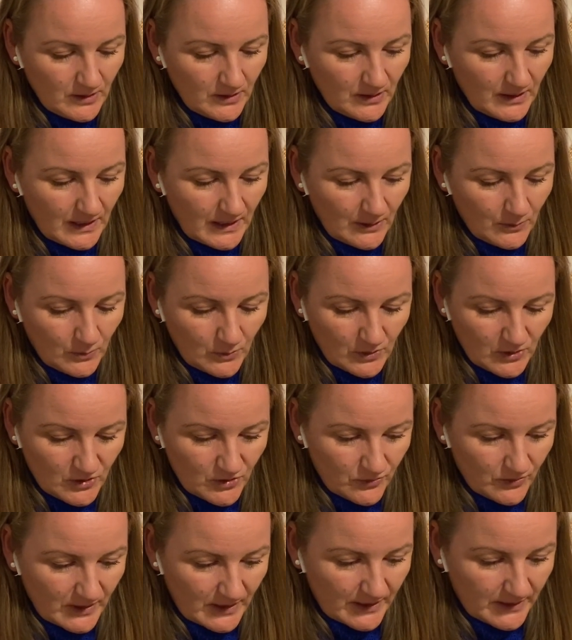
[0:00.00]
I will
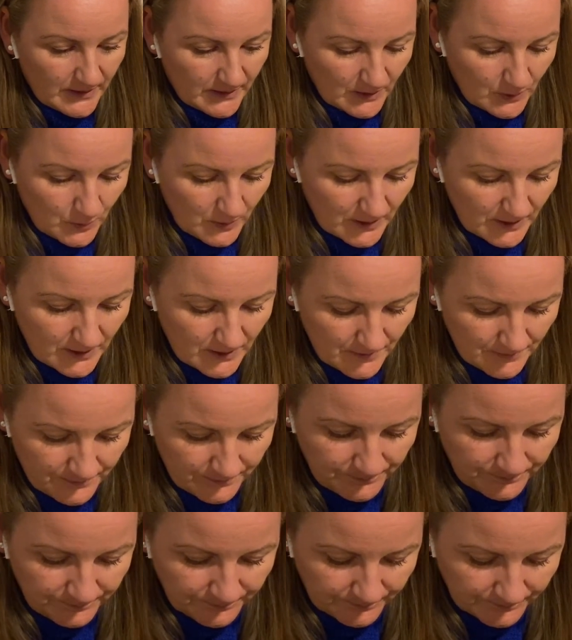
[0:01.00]
try anyway.
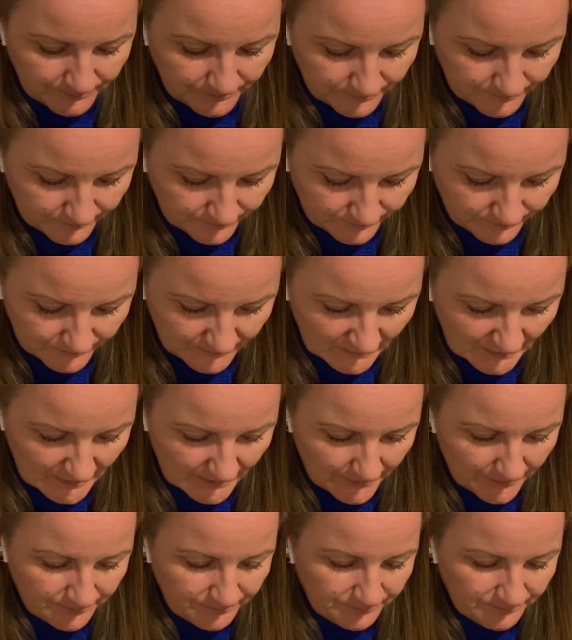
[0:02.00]
Yeah.